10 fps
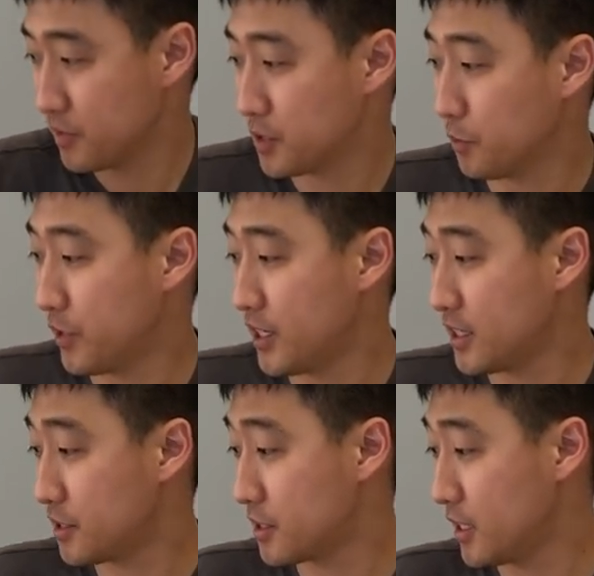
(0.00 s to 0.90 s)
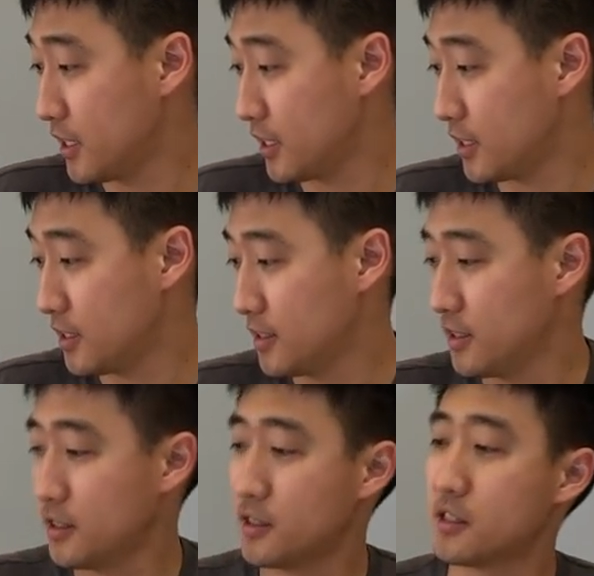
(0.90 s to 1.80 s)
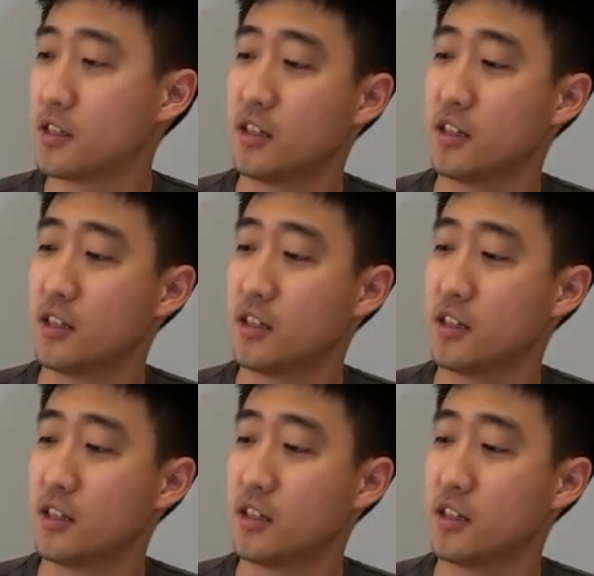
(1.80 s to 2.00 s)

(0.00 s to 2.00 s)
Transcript: So this is